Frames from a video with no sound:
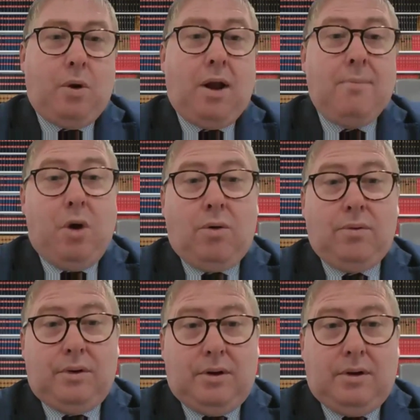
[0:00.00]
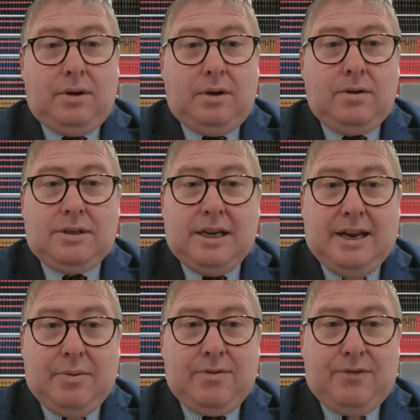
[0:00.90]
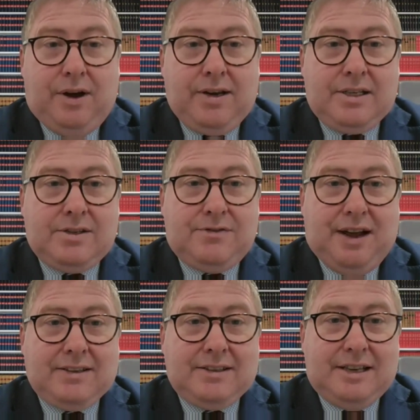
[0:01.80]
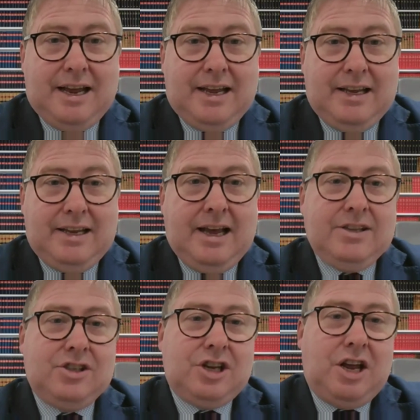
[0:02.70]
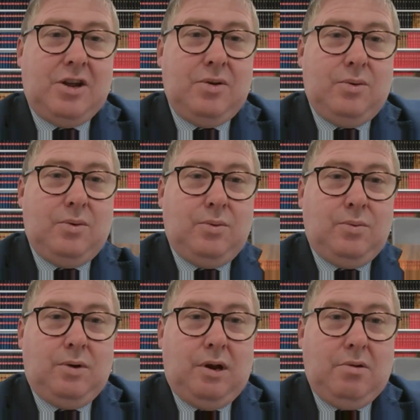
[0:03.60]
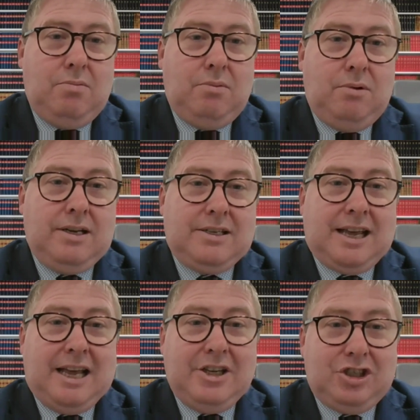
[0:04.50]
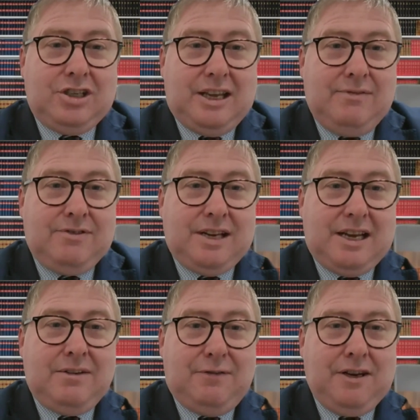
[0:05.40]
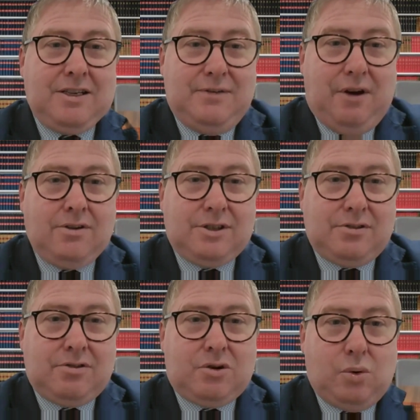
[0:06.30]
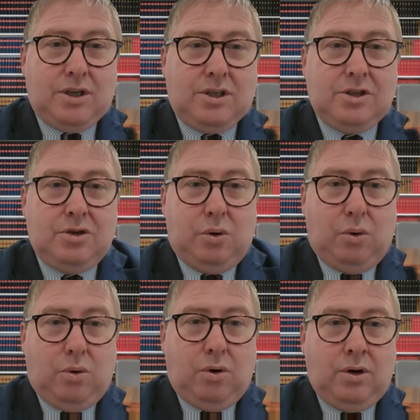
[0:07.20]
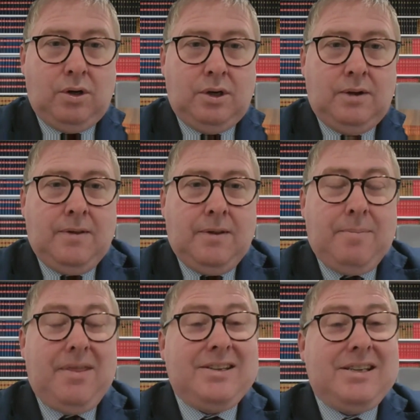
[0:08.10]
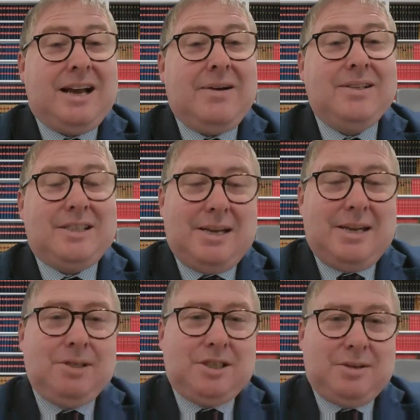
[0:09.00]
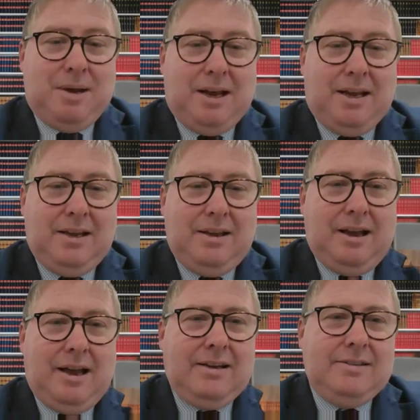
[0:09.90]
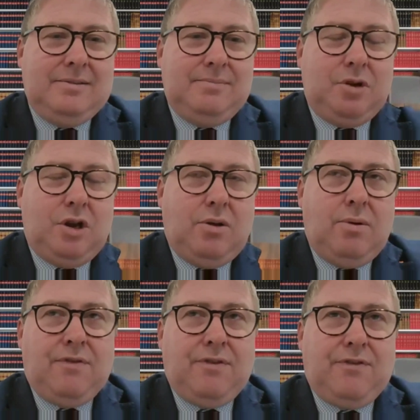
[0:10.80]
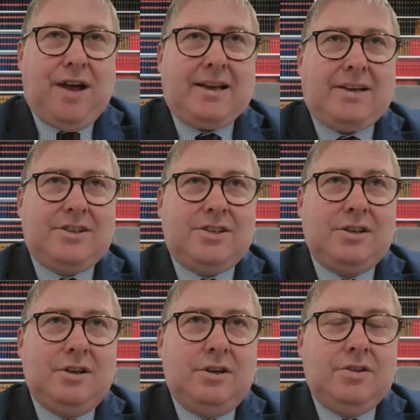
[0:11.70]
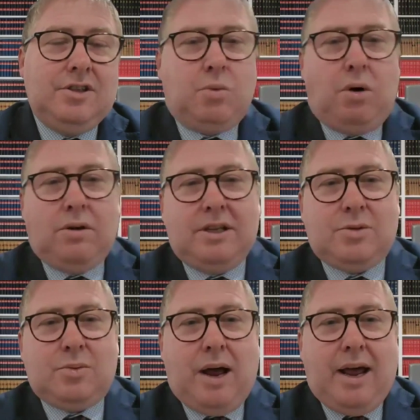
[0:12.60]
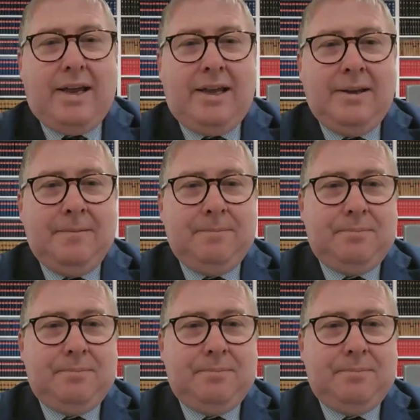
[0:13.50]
well, I'm not dealing with findings of fact today, and so litigation gives a definitive answer according to law, but this is how it seems to me. And if the facts swung this way,